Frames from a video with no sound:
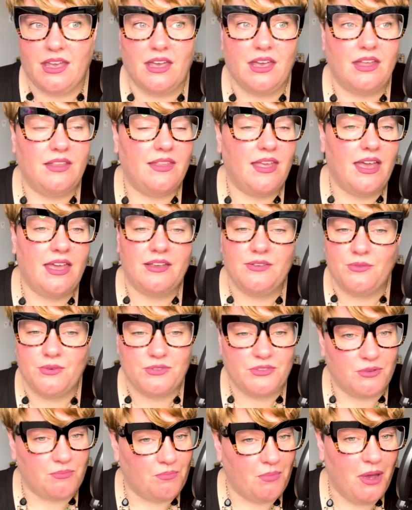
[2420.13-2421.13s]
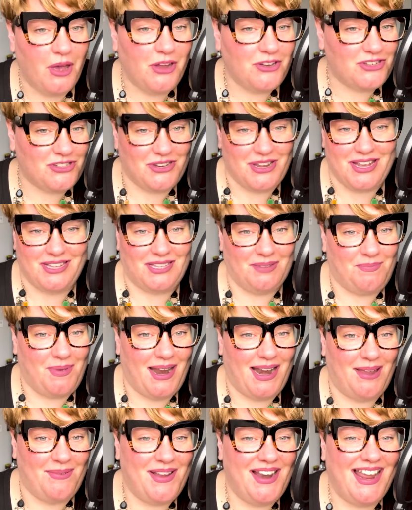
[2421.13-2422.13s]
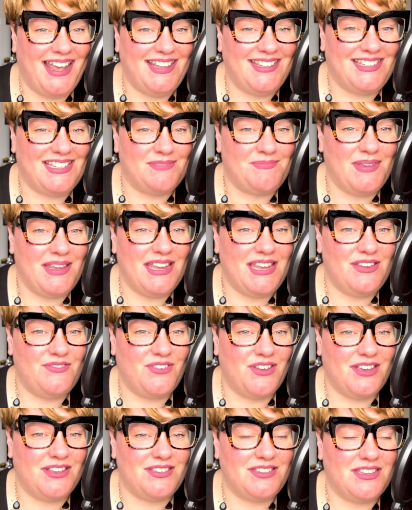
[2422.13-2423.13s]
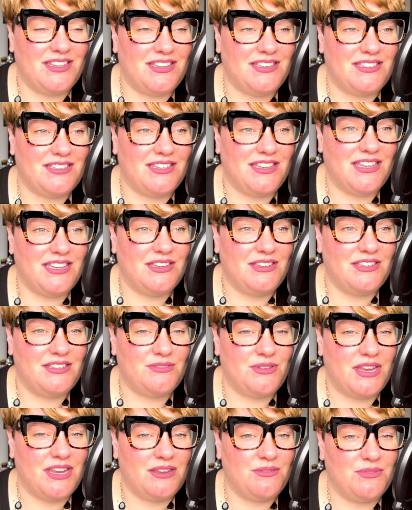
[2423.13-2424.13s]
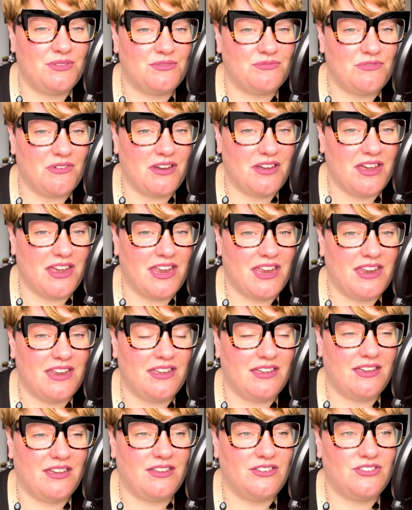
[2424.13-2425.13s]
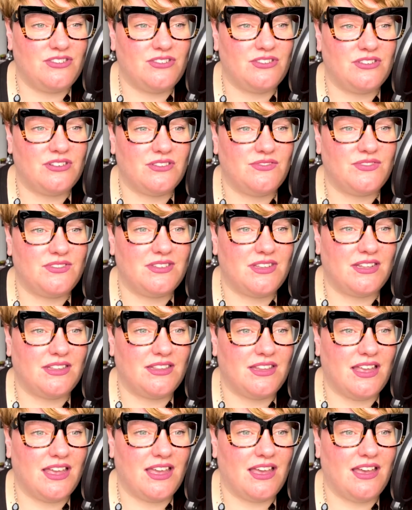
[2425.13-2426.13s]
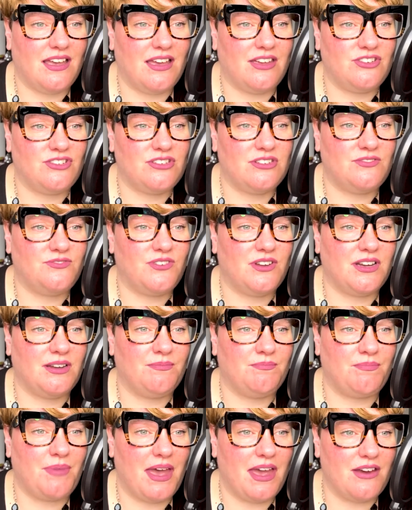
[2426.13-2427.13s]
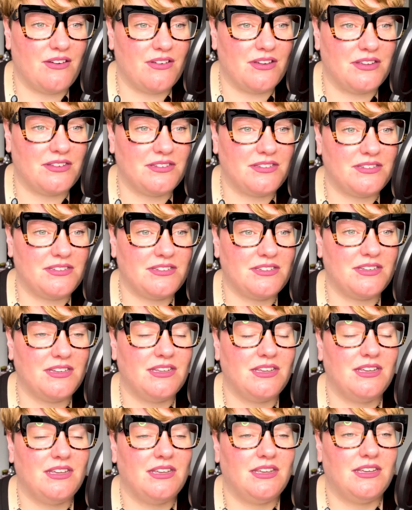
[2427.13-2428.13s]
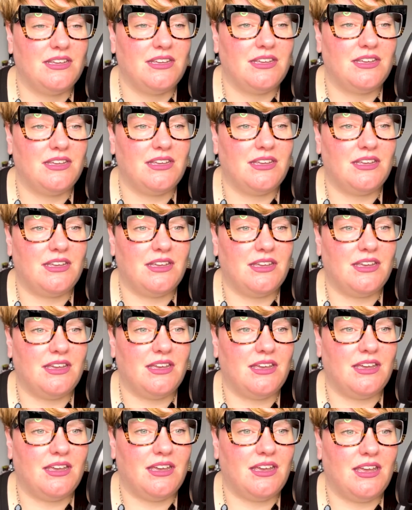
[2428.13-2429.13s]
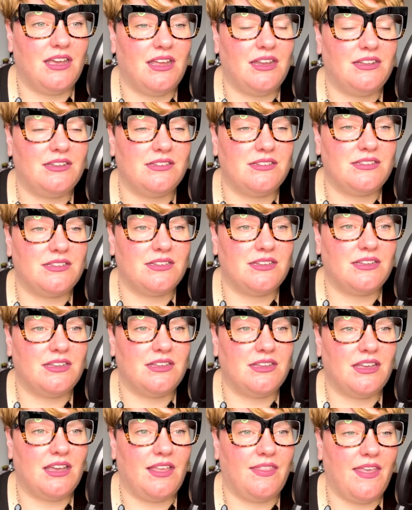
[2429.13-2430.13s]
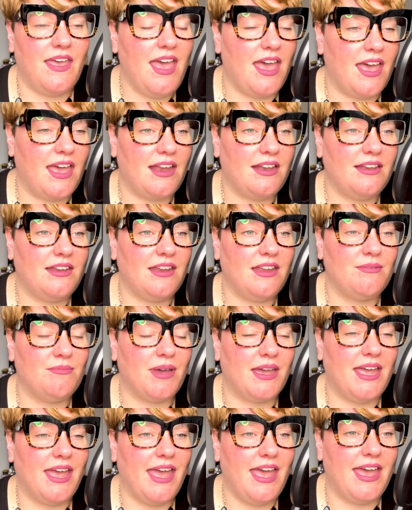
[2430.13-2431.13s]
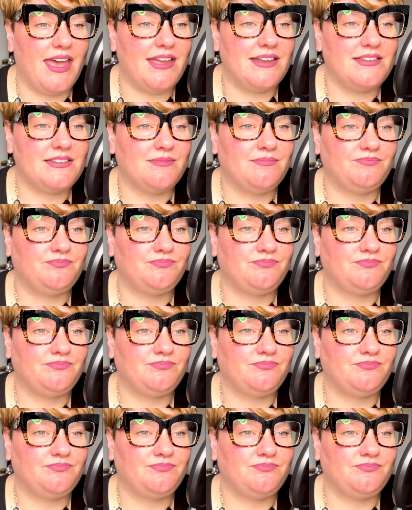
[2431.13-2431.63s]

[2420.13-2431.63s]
And that it was a much nicer place to be versus he was right. I shouldn't have said that. I should feel embarrassed. And then in my head,